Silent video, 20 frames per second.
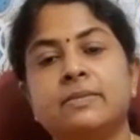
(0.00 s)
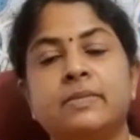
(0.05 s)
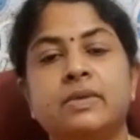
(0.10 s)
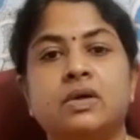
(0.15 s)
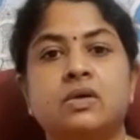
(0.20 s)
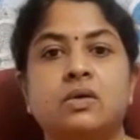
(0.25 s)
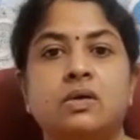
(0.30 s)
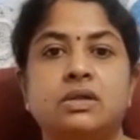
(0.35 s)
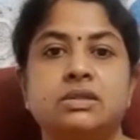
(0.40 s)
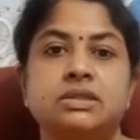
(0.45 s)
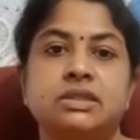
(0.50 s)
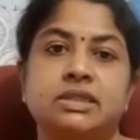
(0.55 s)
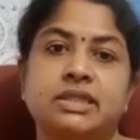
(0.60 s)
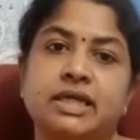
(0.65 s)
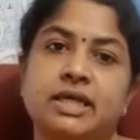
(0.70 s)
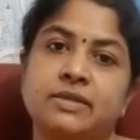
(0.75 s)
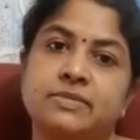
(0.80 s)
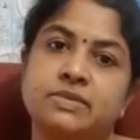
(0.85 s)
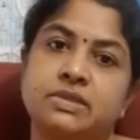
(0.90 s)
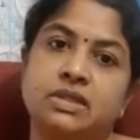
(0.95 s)
because it
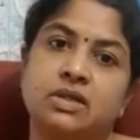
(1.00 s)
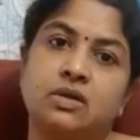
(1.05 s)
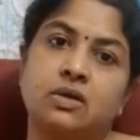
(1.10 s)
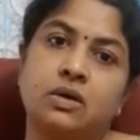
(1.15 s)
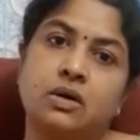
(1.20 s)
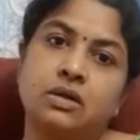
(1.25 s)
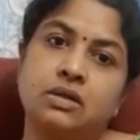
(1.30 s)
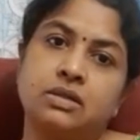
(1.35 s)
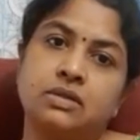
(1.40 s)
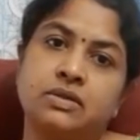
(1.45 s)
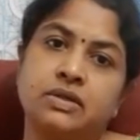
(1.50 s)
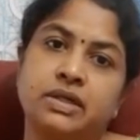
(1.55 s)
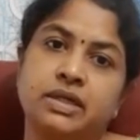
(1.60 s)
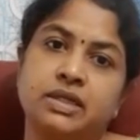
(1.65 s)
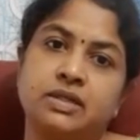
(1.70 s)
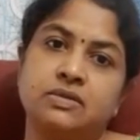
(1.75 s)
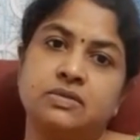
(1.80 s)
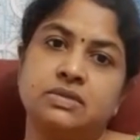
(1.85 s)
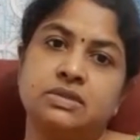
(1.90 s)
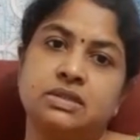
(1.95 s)
helps a lot to
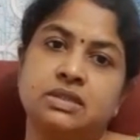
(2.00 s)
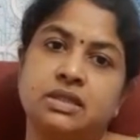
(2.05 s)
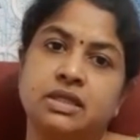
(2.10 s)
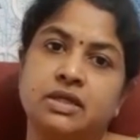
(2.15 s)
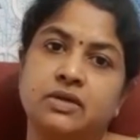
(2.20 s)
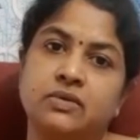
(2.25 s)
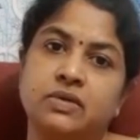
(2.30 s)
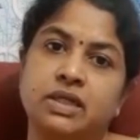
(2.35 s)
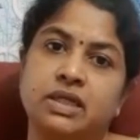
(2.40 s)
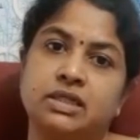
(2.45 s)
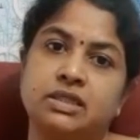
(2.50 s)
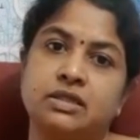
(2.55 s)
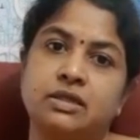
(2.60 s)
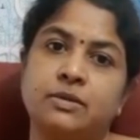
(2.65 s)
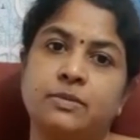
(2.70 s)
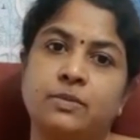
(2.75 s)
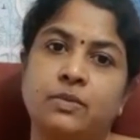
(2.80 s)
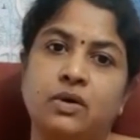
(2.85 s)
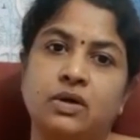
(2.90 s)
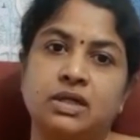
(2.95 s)
reduce the
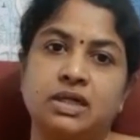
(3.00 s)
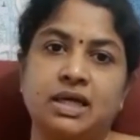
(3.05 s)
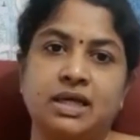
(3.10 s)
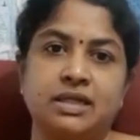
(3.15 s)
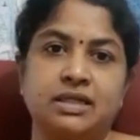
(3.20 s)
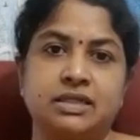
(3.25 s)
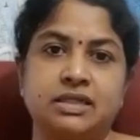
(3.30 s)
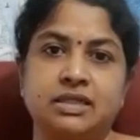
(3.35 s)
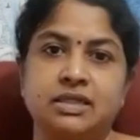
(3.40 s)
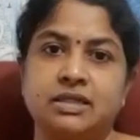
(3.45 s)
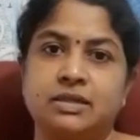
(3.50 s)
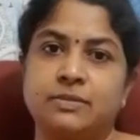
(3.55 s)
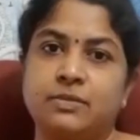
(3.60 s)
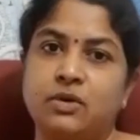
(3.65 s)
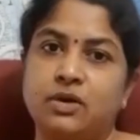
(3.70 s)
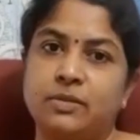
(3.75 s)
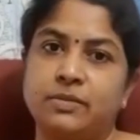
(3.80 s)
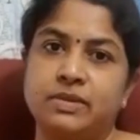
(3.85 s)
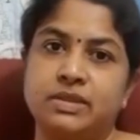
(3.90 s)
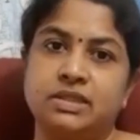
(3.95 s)
neonatal mortality and
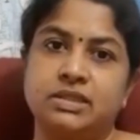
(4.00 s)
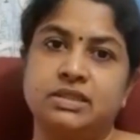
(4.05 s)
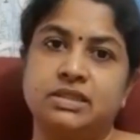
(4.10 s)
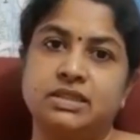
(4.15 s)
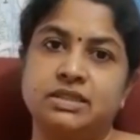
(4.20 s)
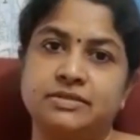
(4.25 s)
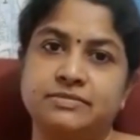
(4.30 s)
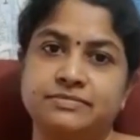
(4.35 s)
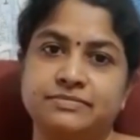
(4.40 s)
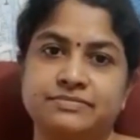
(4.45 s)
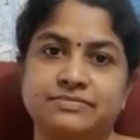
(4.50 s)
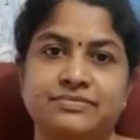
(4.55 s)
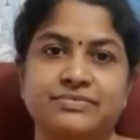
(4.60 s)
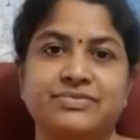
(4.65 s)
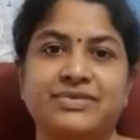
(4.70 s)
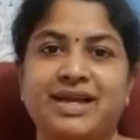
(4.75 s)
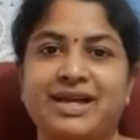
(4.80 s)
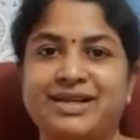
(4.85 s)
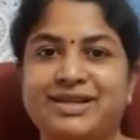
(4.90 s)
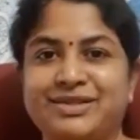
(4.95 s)
morbidity.
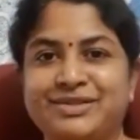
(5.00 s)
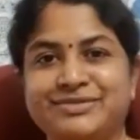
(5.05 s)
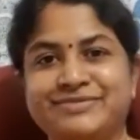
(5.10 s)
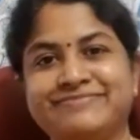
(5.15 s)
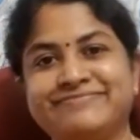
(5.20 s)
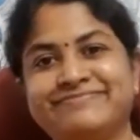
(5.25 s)
Thank you.